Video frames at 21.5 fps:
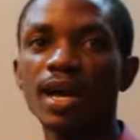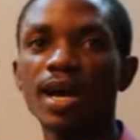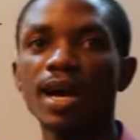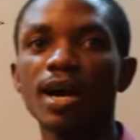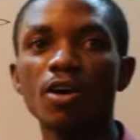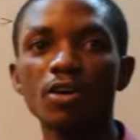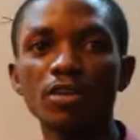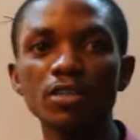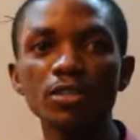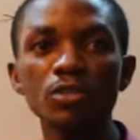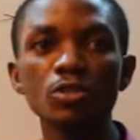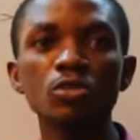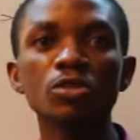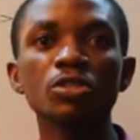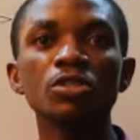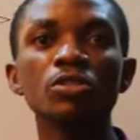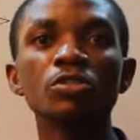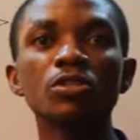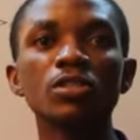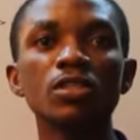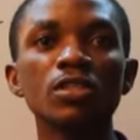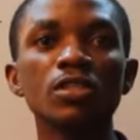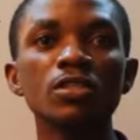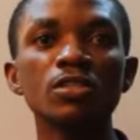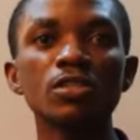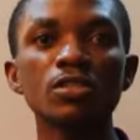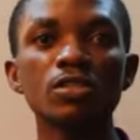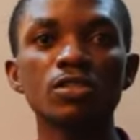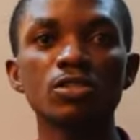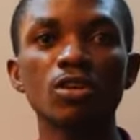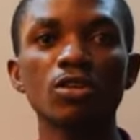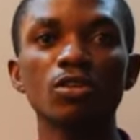According to
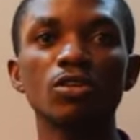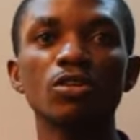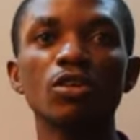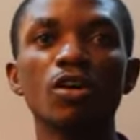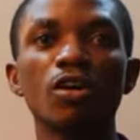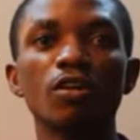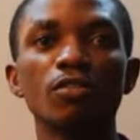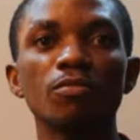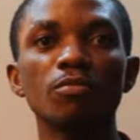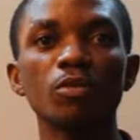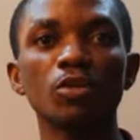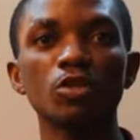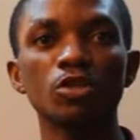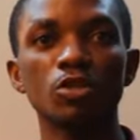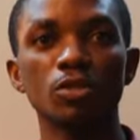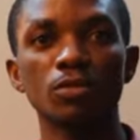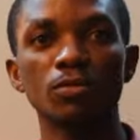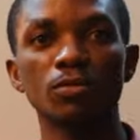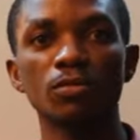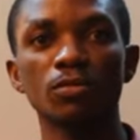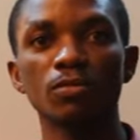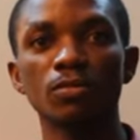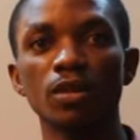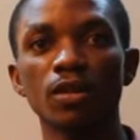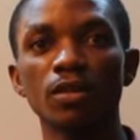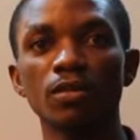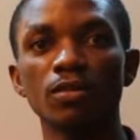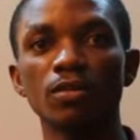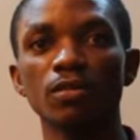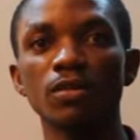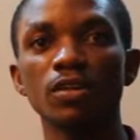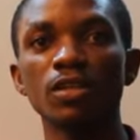Newton's third law of motion,
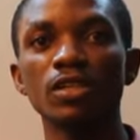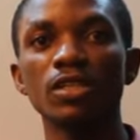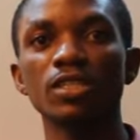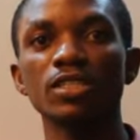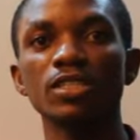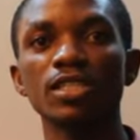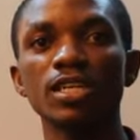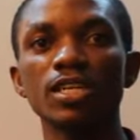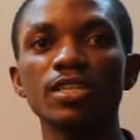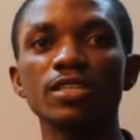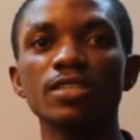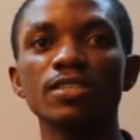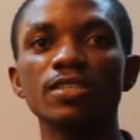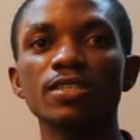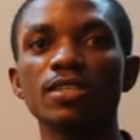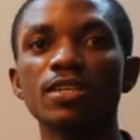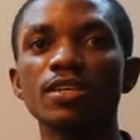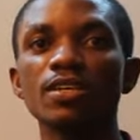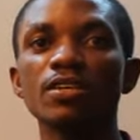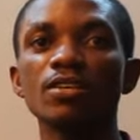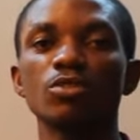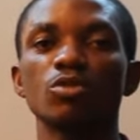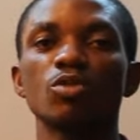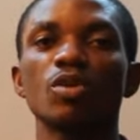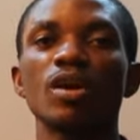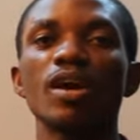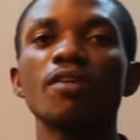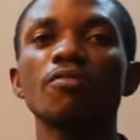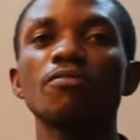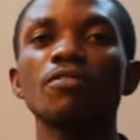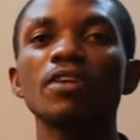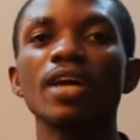it says to
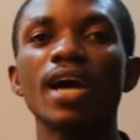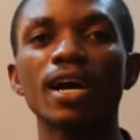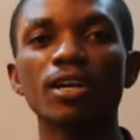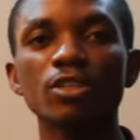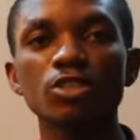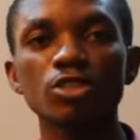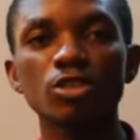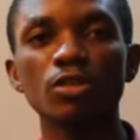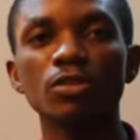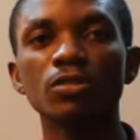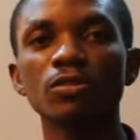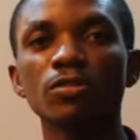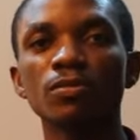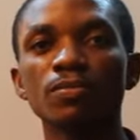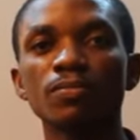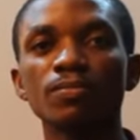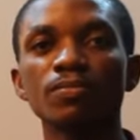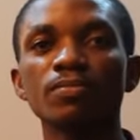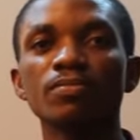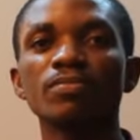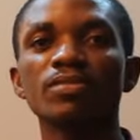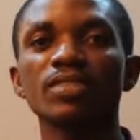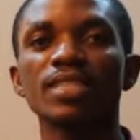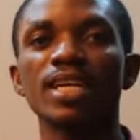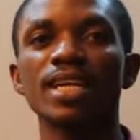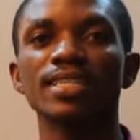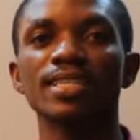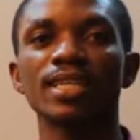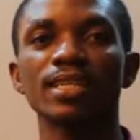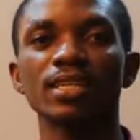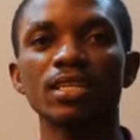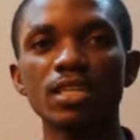every action
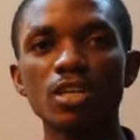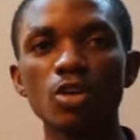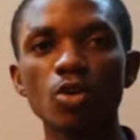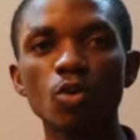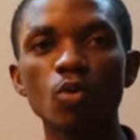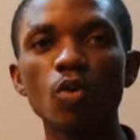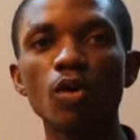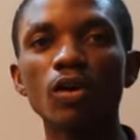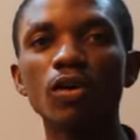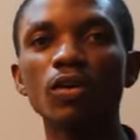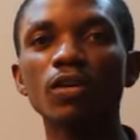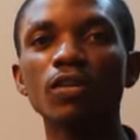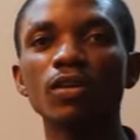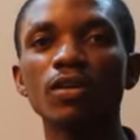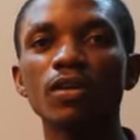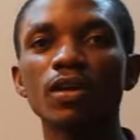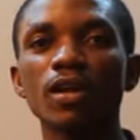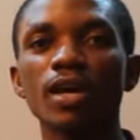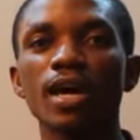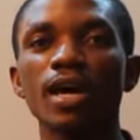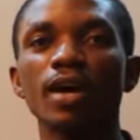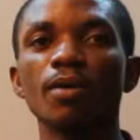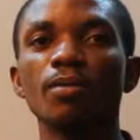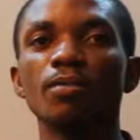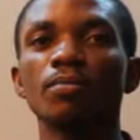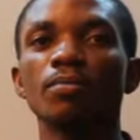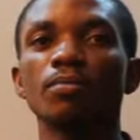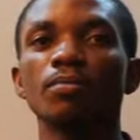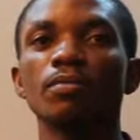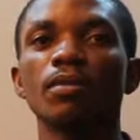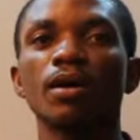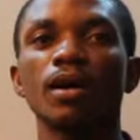there is an equal
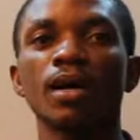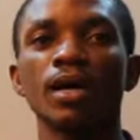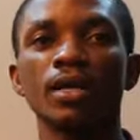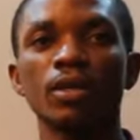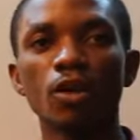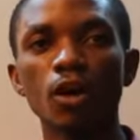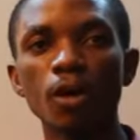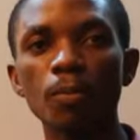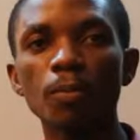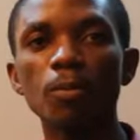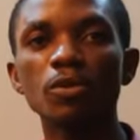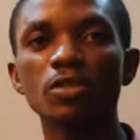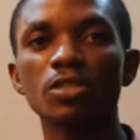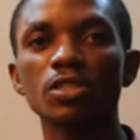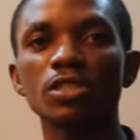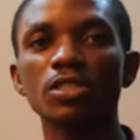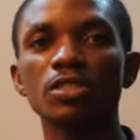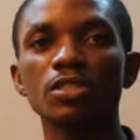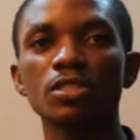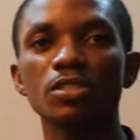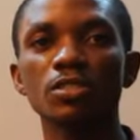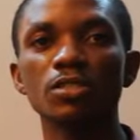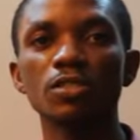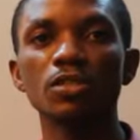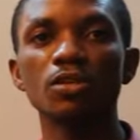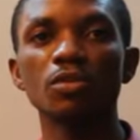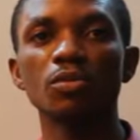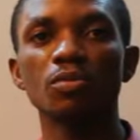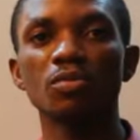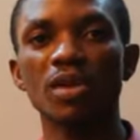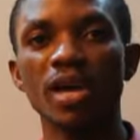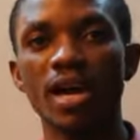and opposite
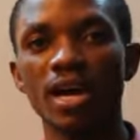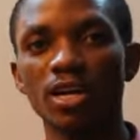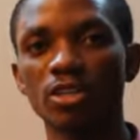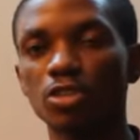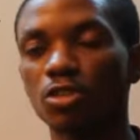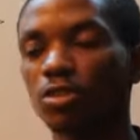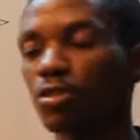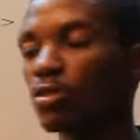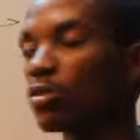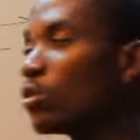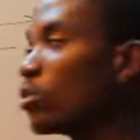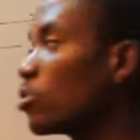reaction.